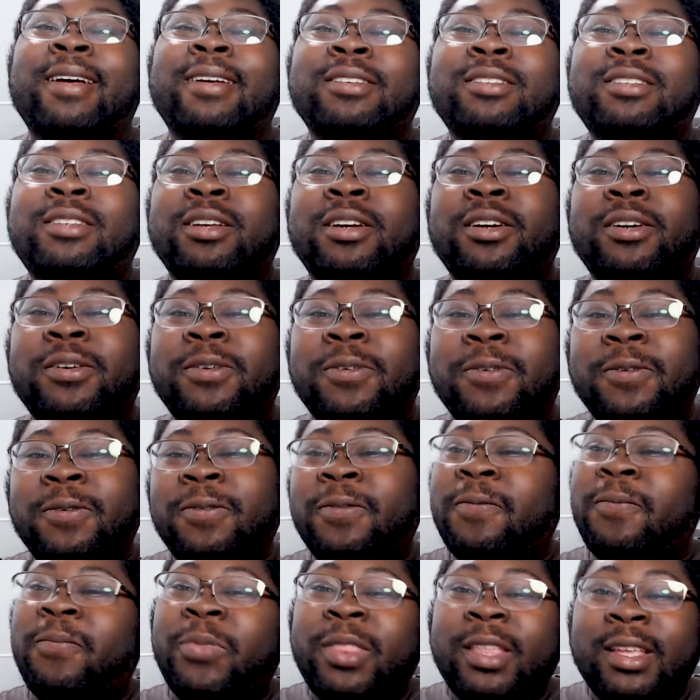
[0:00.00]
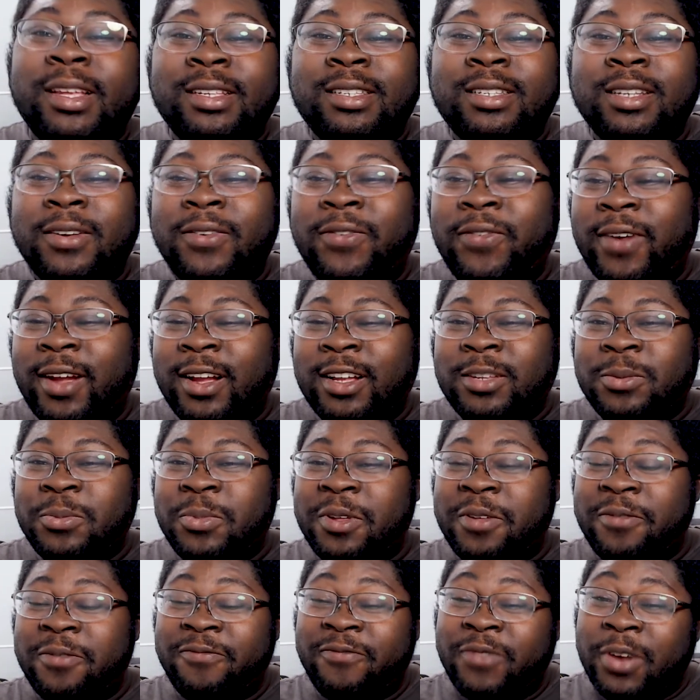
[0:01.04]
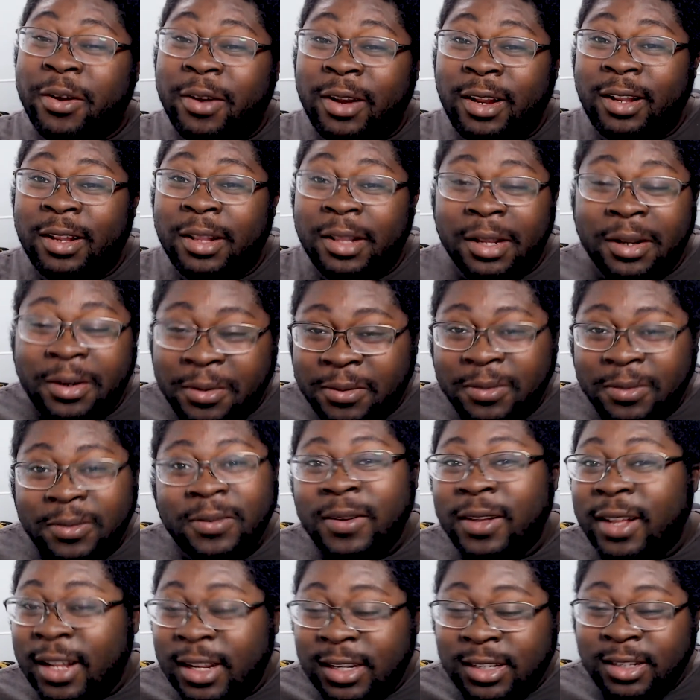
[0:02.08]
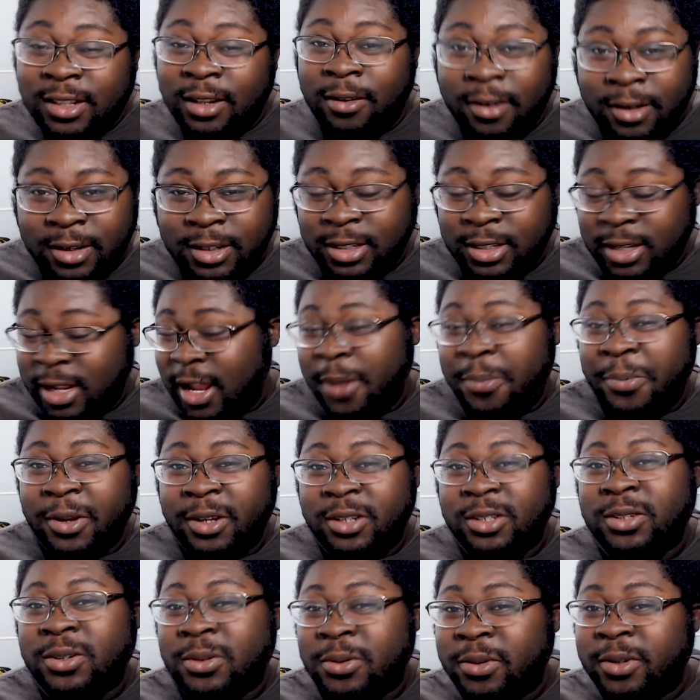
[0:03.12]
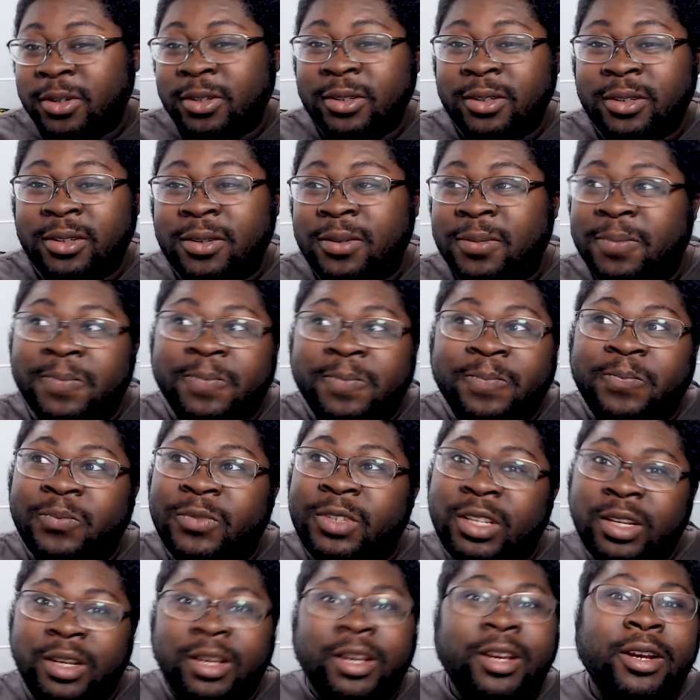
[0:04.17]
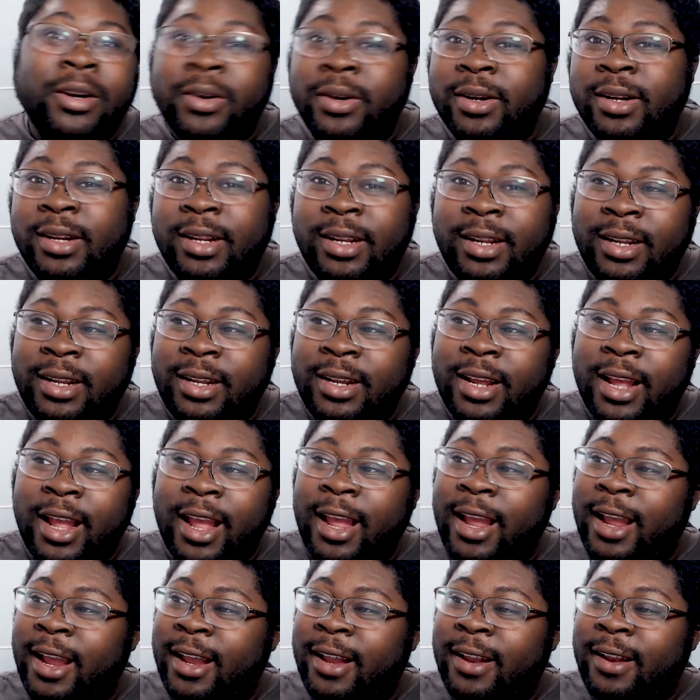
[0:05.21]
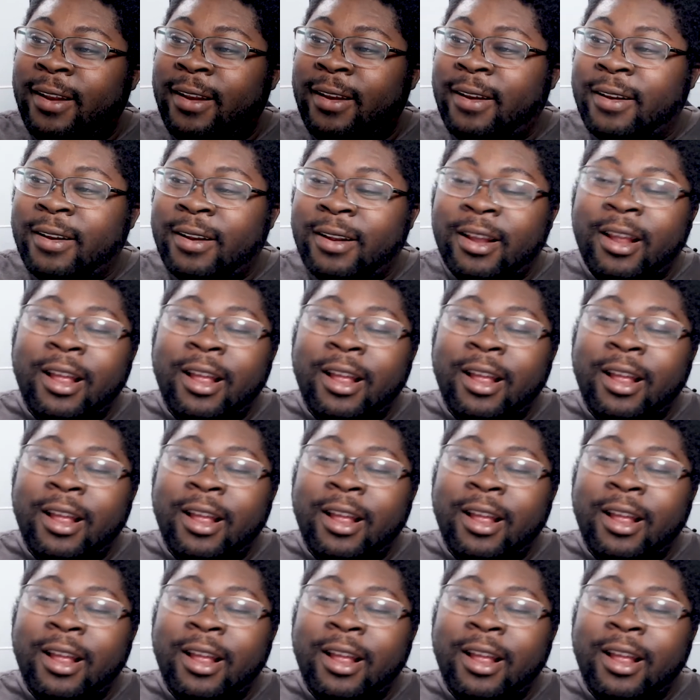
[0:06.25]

So this affects me very little as long as Epic Store's security and